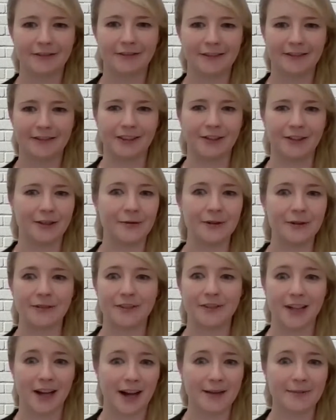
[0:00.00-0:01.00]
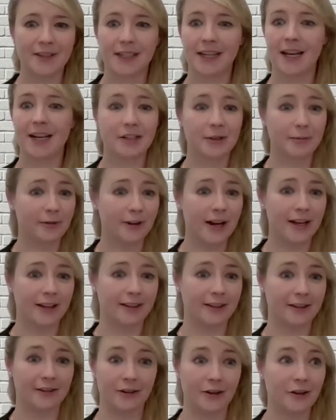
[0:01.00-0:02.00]
You don't have time to catch your breath
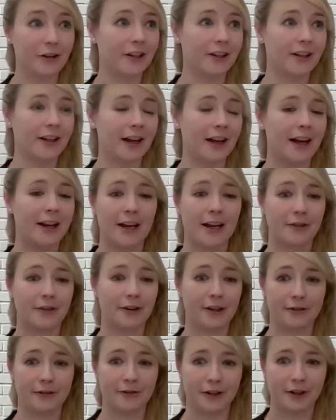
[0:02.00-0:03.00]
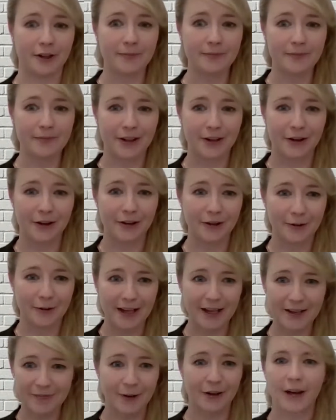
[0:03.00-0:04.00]
and look at how far you've come along the
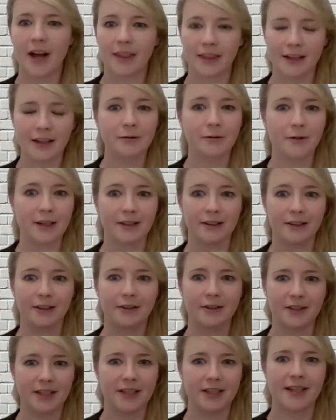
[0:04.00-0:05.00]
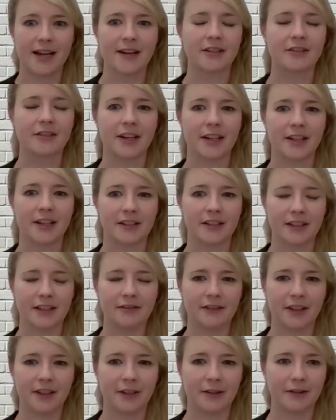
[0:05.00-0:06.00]
way. I think when you sit down to write your
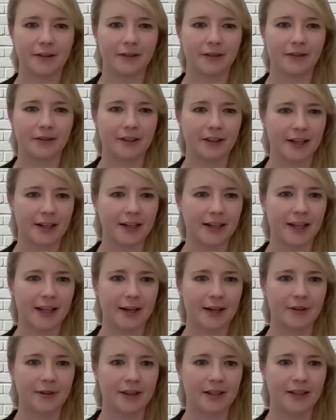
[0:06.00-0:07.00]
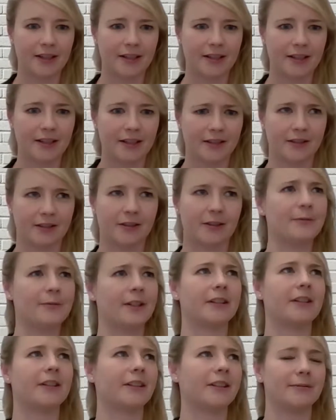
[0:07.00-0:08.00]
CV, you're kind of hit with this, oh my
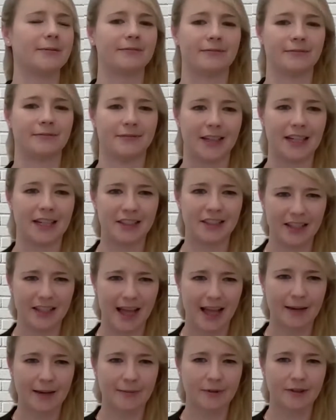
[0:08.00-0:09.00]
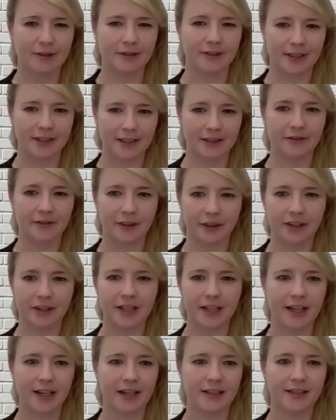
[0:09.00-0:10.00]
God, I'm actually able to sit for 3
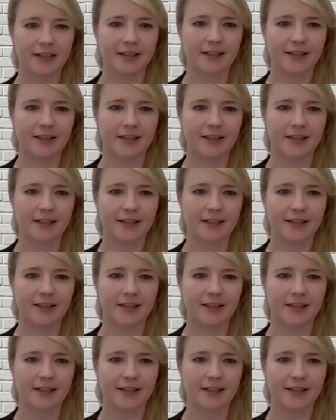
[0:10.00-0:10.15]
days.